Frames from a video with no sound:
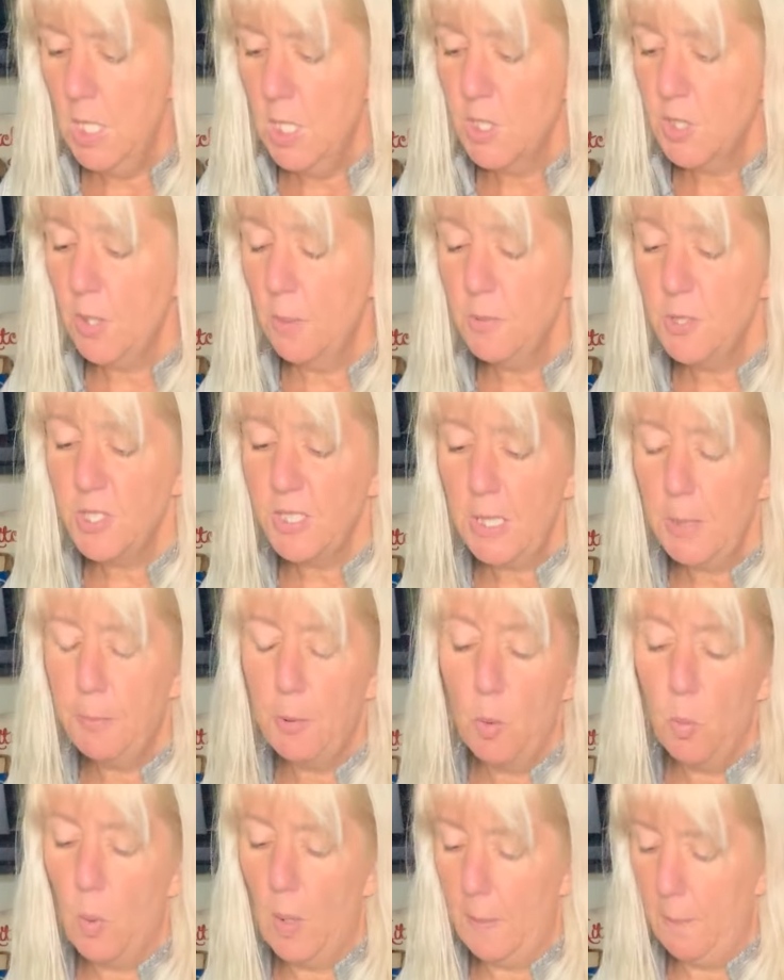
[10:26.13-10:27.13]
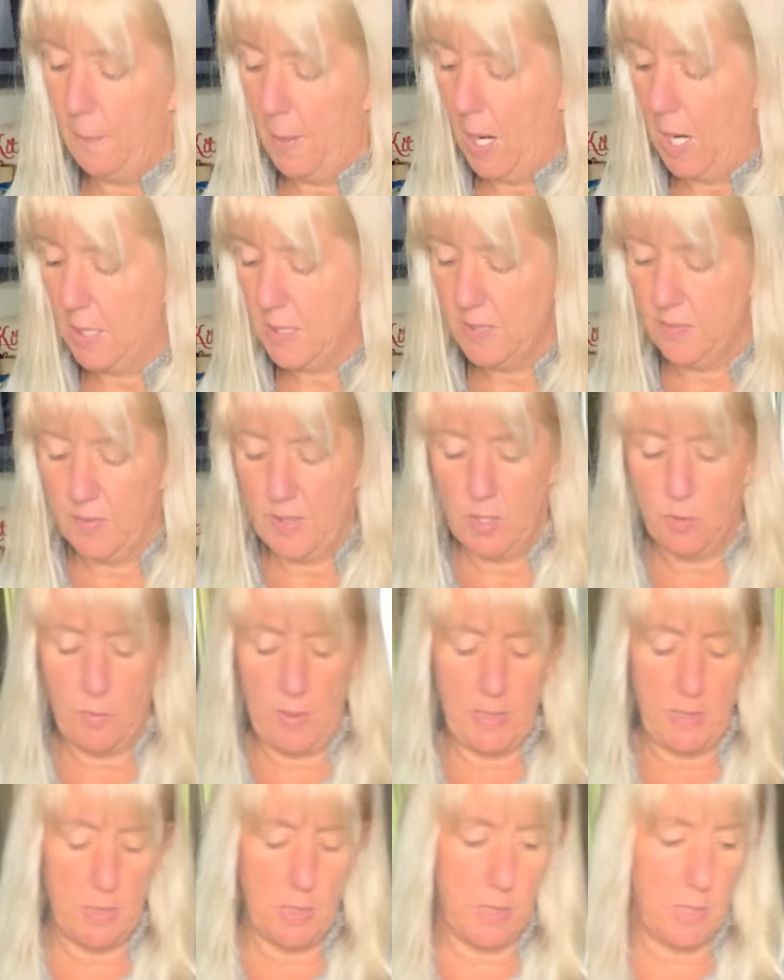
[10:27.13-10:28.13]
So I'm just gonna put one box of these
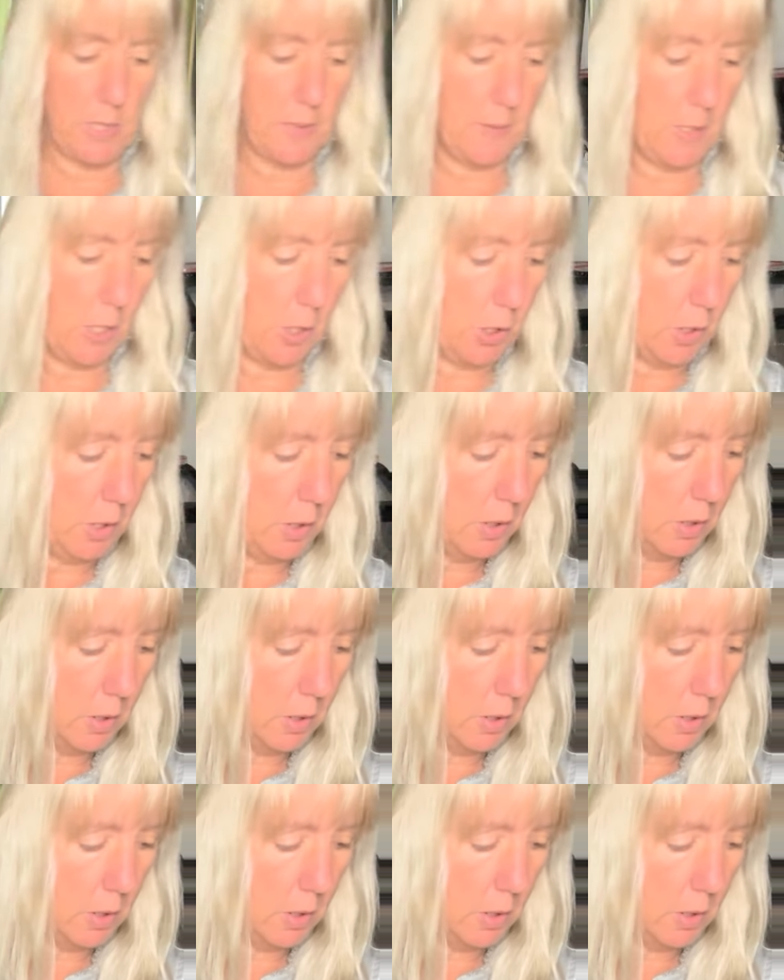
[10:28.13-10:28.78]
raisins in there.